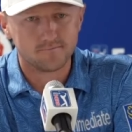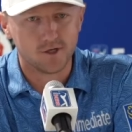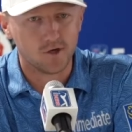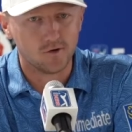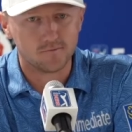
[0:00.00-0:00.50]

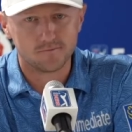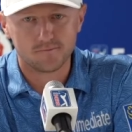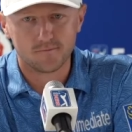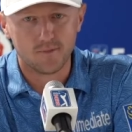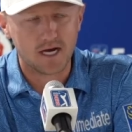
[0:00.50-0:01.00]
You know,
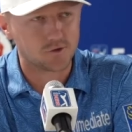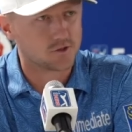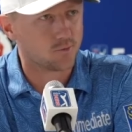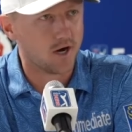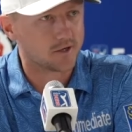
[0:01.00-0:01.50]

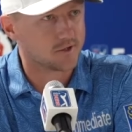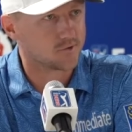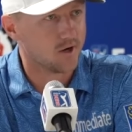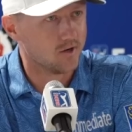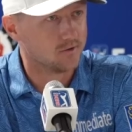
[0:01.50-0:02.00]
Masters practice
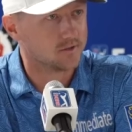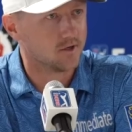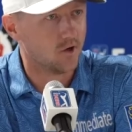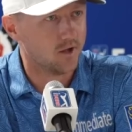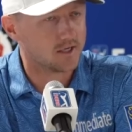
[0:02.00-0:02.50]
rounds and
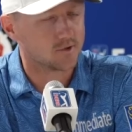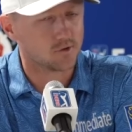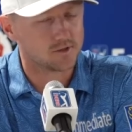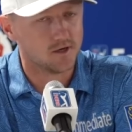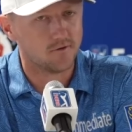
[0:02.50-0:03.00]
all that sort
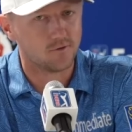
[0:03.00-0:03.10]
of stuff,